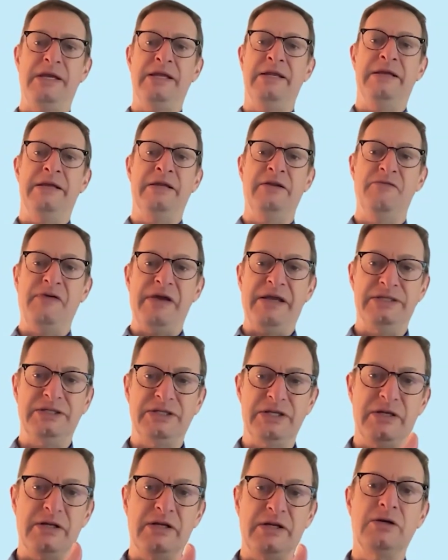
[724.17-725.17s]

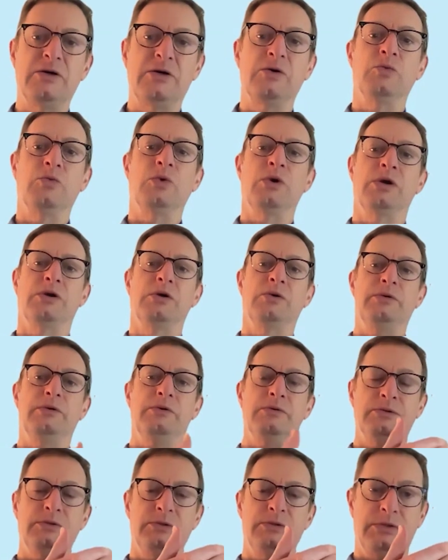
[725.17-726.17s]
innovation
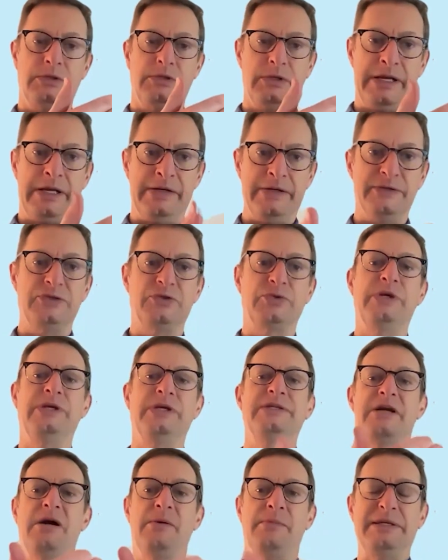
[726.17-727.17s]

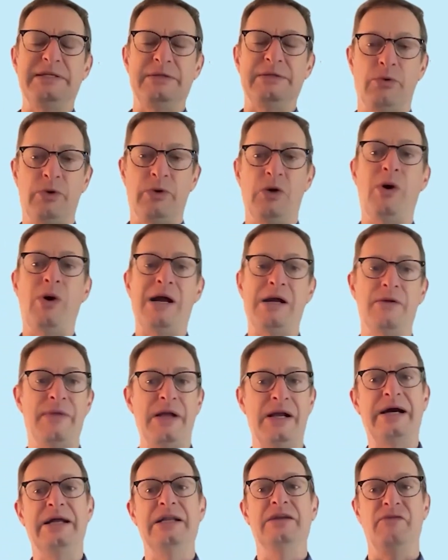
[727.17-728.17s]
industries, companies that require
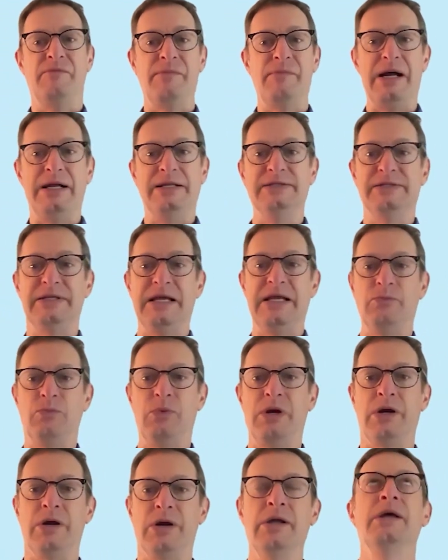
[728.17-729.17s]
that kind of a mindset
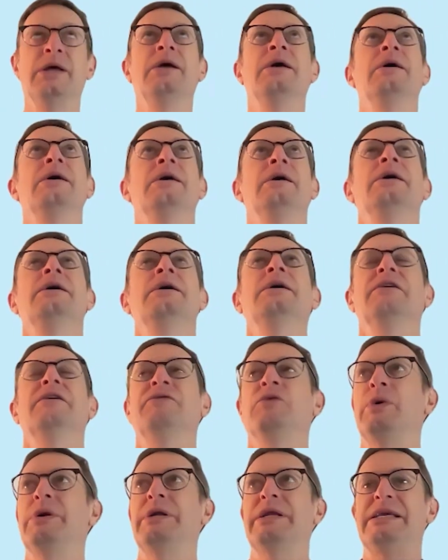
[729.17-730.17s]
where
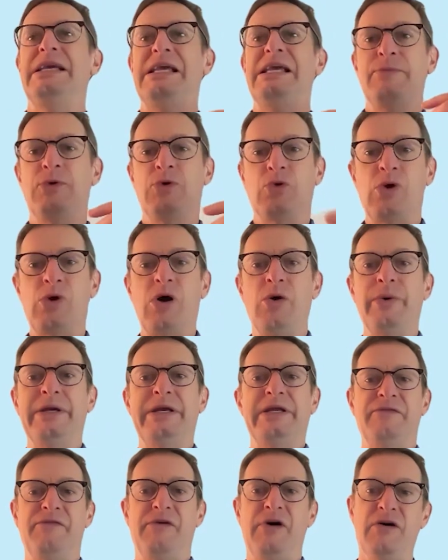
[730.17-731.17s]
if you want to keep growing
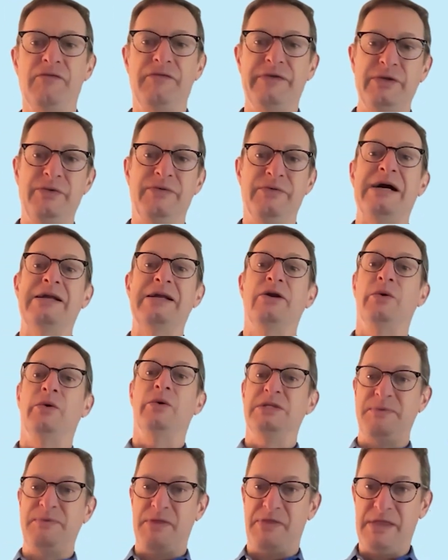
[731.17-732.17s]
and evolving, you've got to
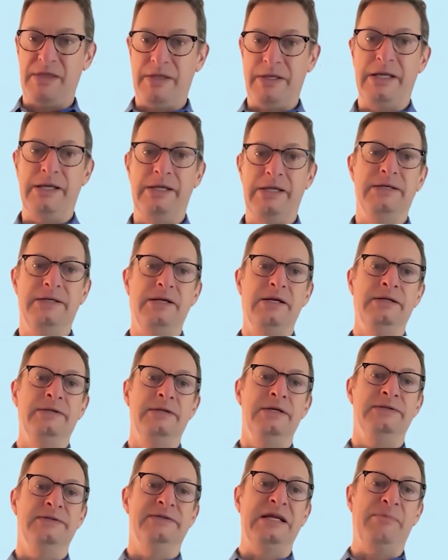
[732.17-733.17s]
always be thinking a,
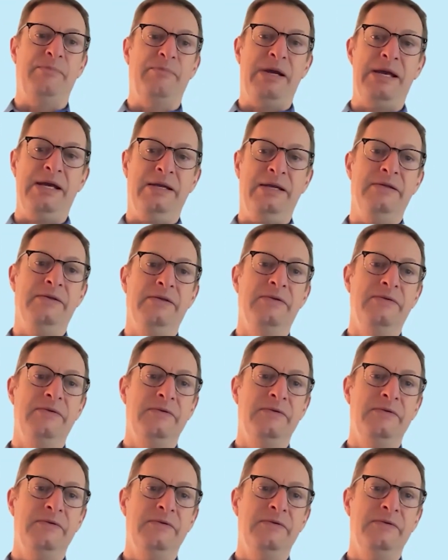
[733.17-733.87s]
a step ahead.